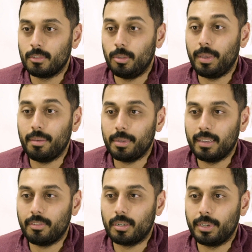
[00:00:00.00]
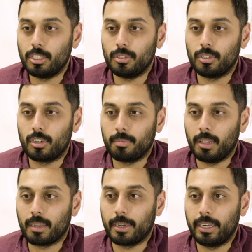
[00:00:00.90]
You may have been given a regional nerve
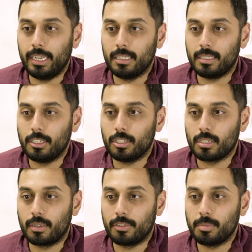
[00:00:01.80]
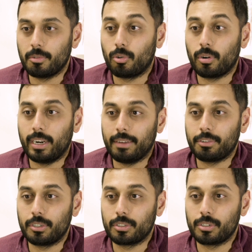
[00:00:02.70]
block by our anesthesia service before or
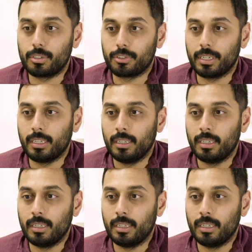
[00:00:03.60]
after your surgery.